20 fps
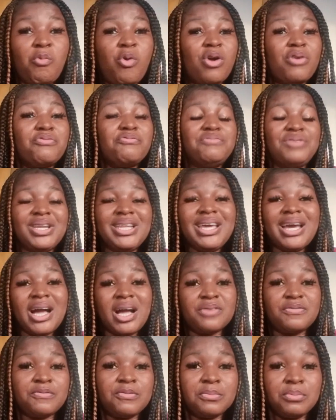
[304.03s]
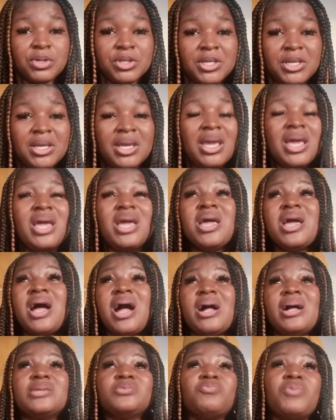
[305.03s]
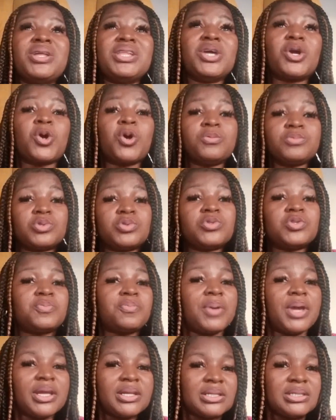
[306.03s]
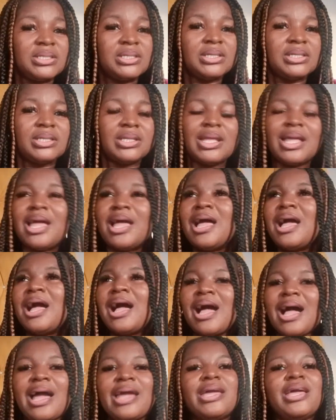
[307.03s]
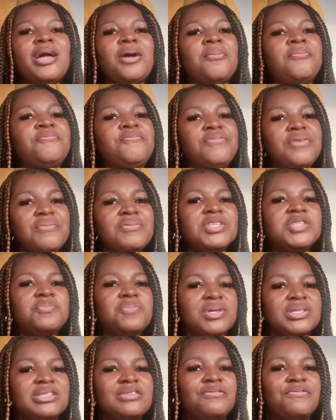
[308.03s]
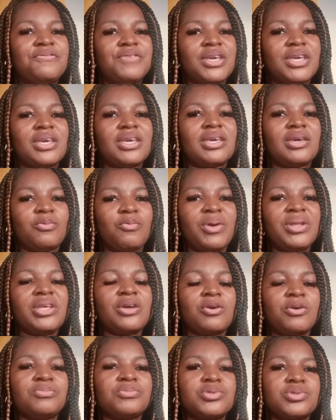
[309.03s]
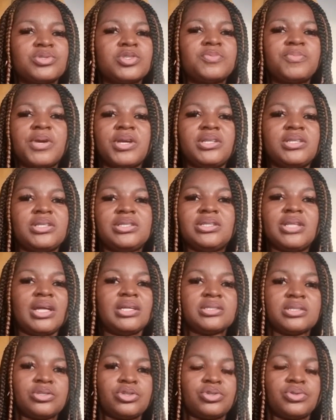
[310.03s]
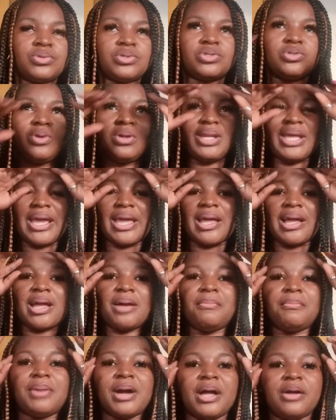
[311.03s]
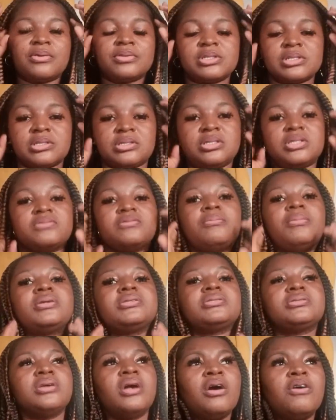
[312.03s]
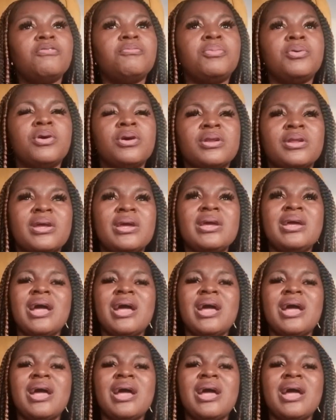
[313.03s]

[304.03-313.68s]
work really hard for money and when it comes to spending I am very specific when it comes to spending. That's the truth. Not like I can buy all these things for myself, but